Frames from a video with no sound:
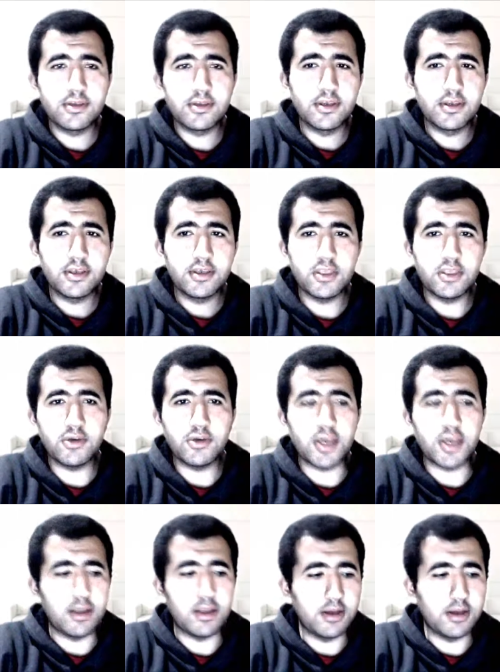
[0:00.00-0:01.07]
You can
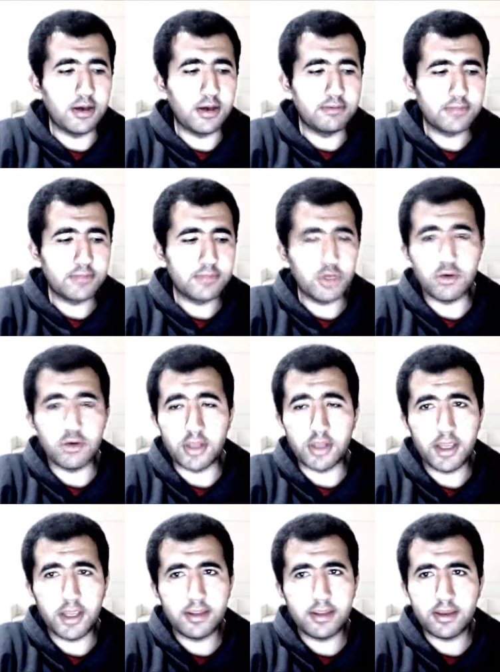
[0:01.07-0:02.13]
um, Google
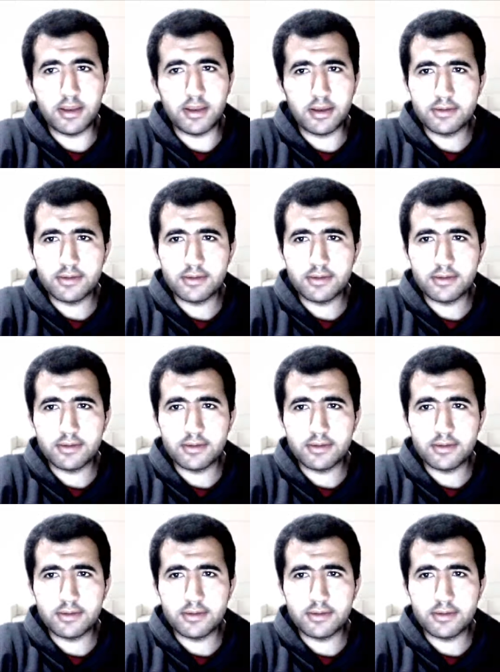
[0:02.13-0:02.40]
anything.